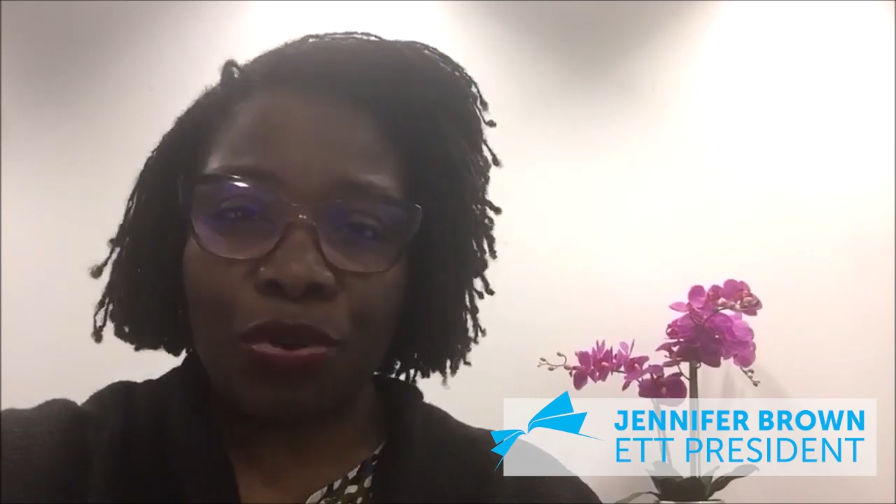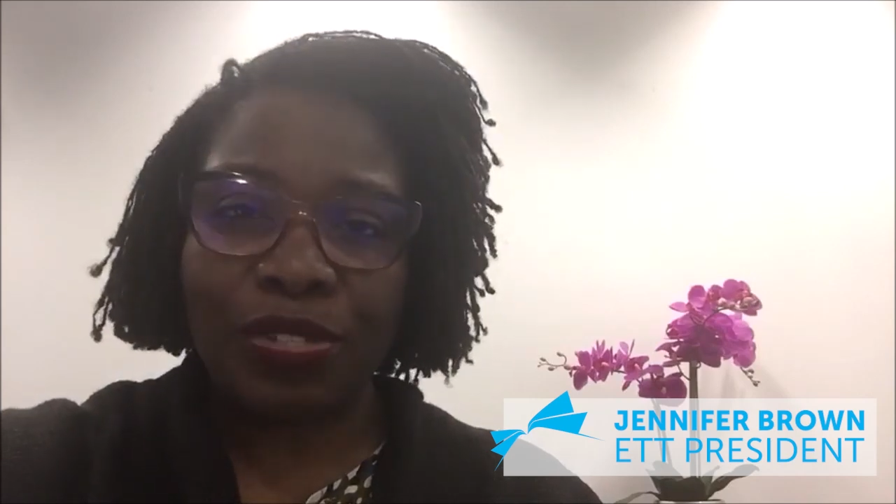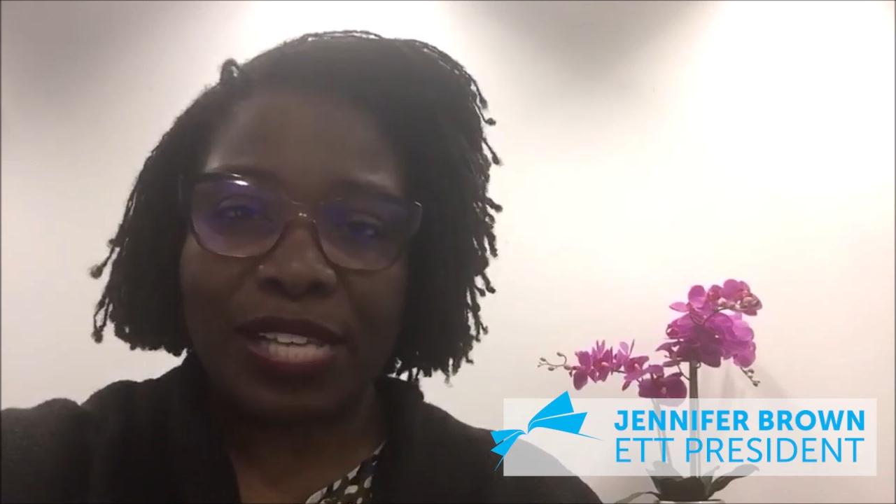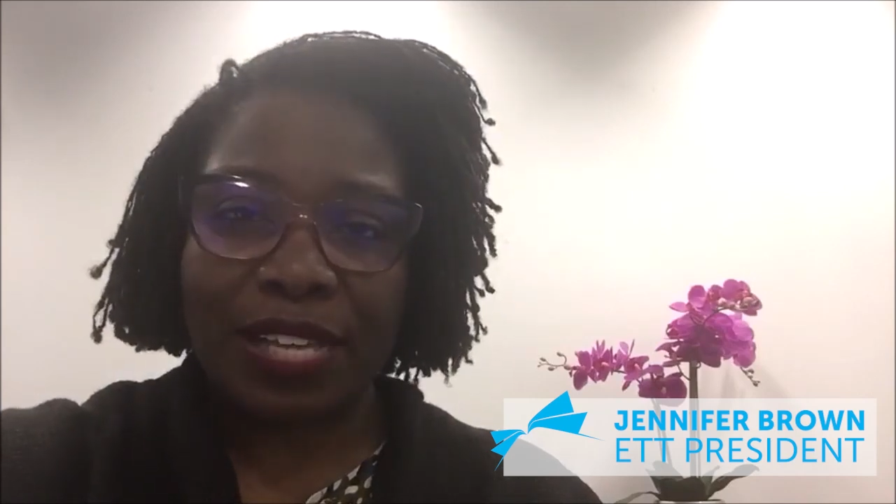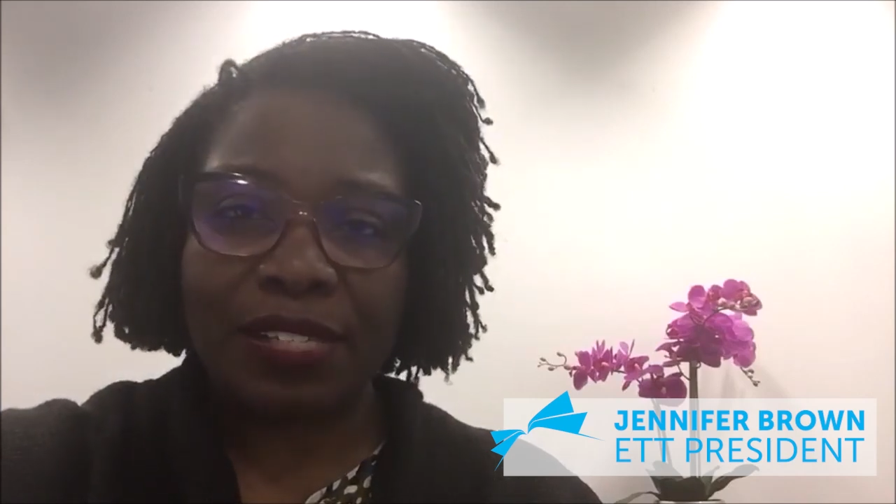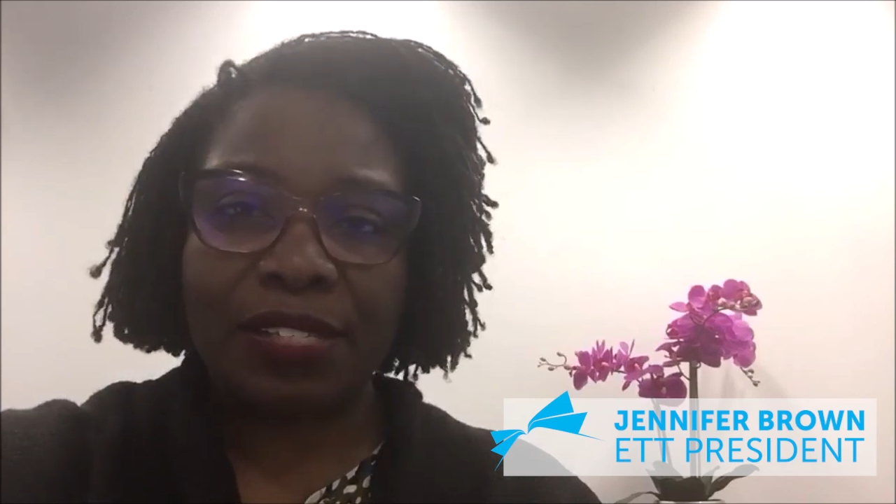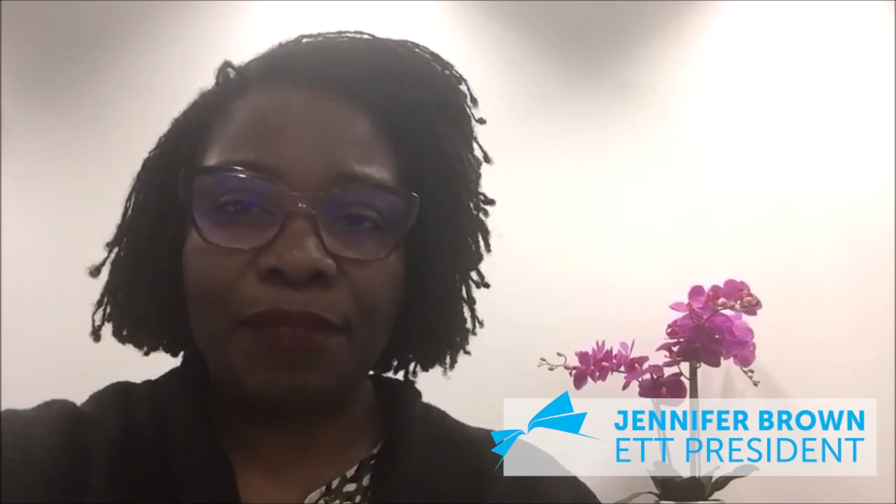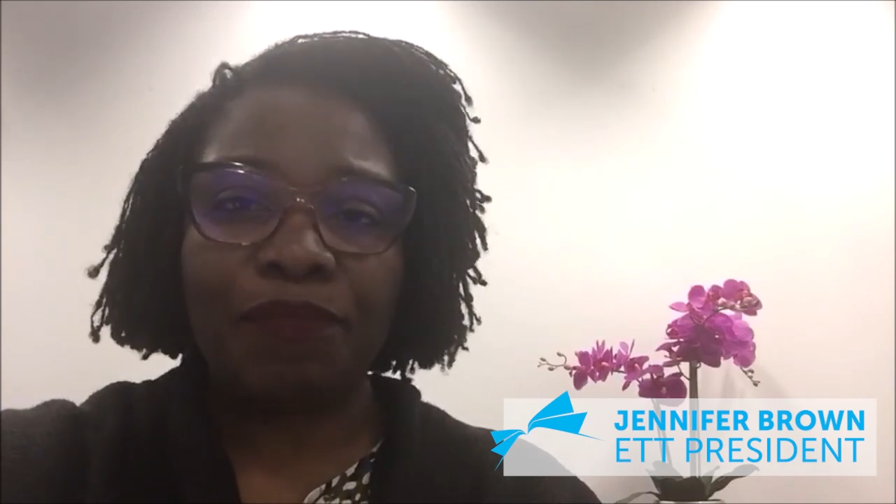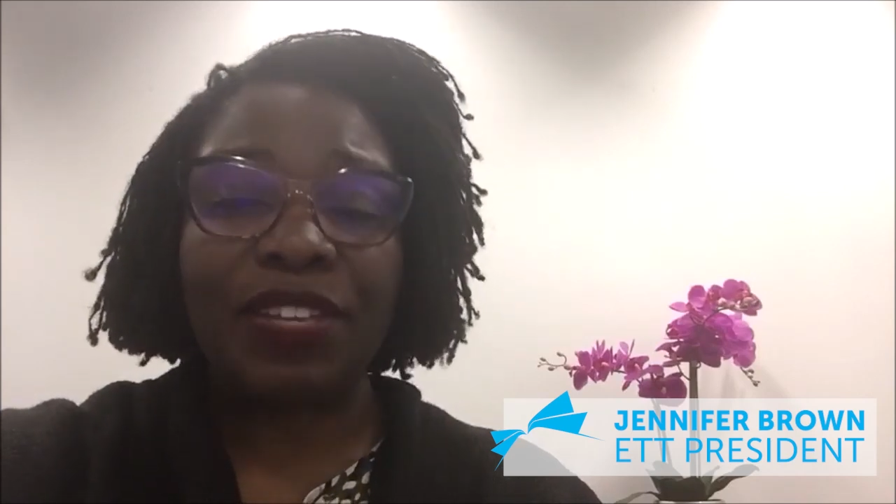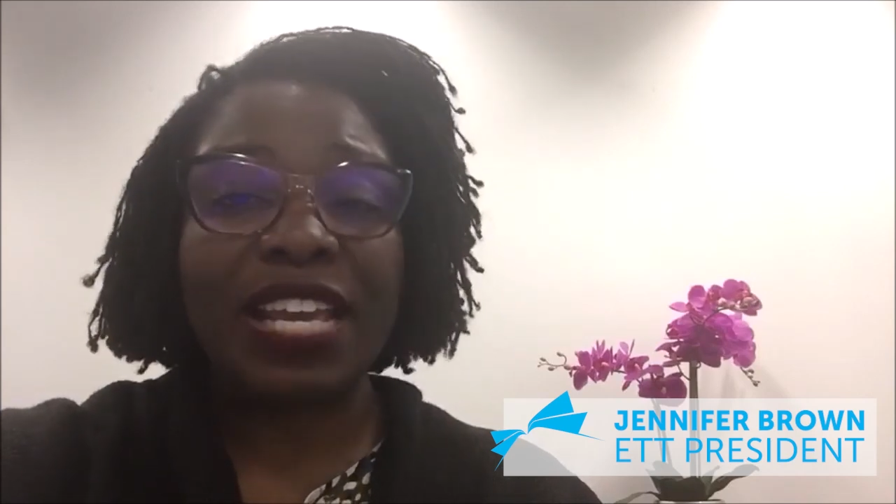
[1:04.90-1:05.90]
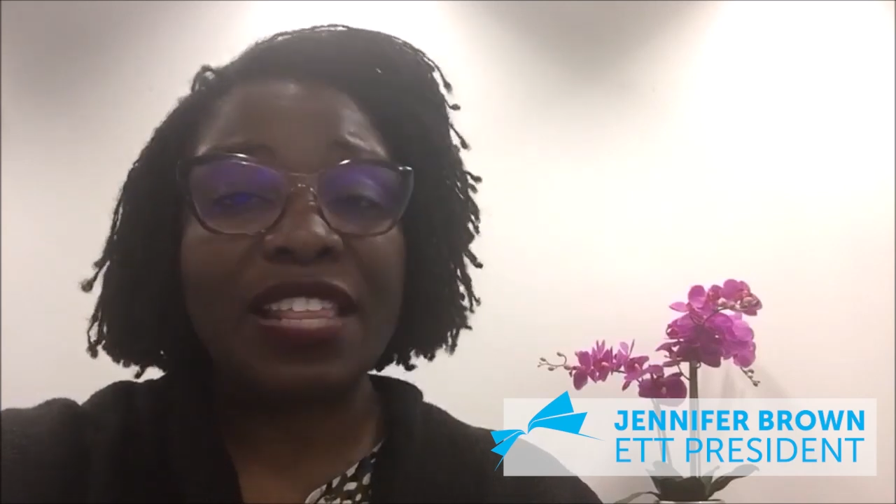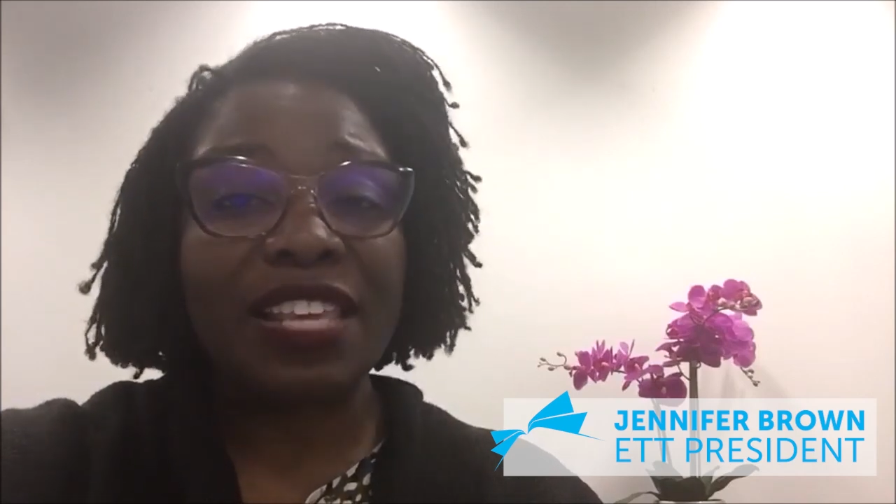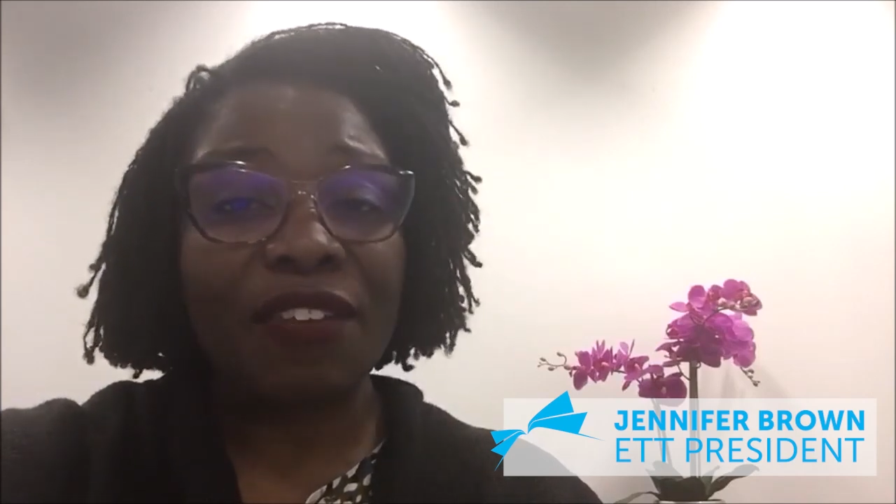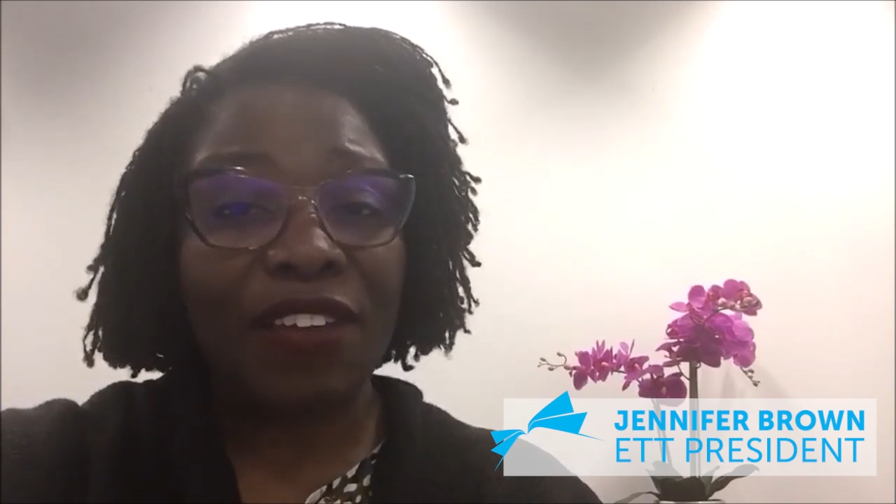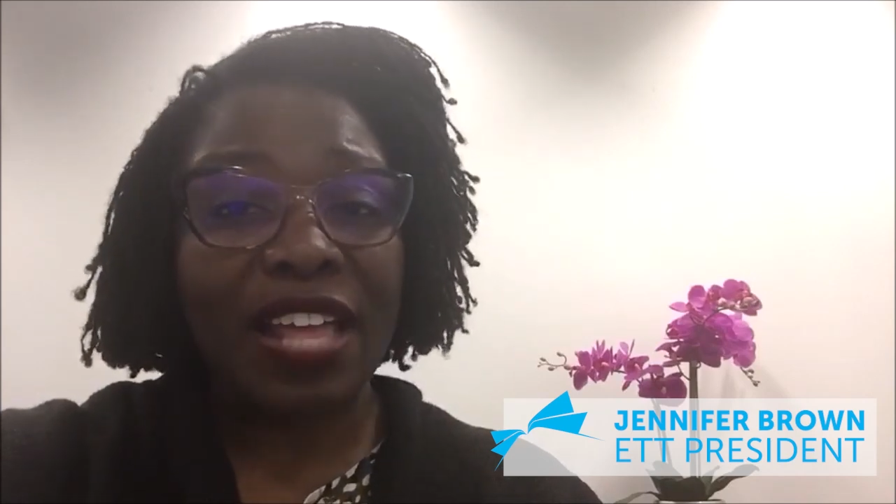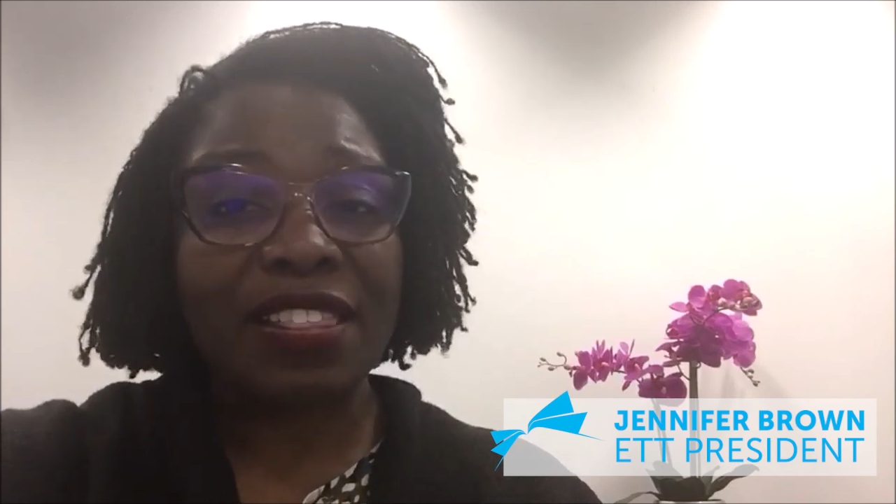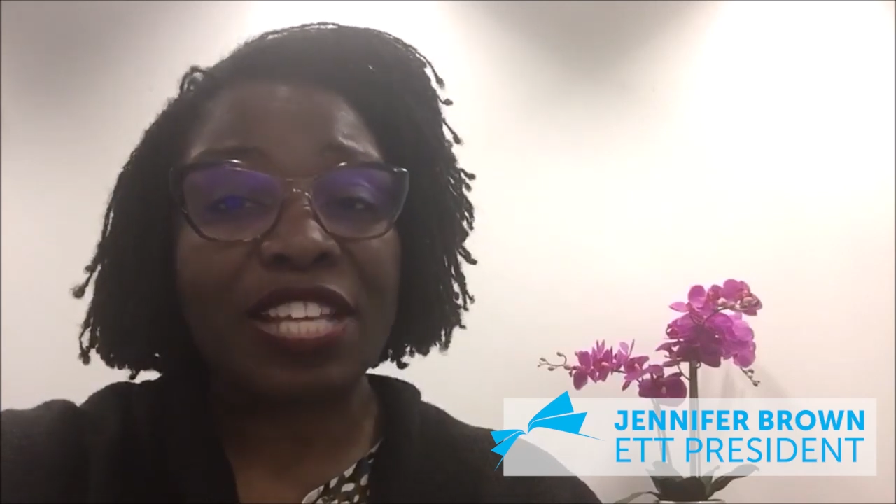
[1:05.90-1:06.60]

process in the event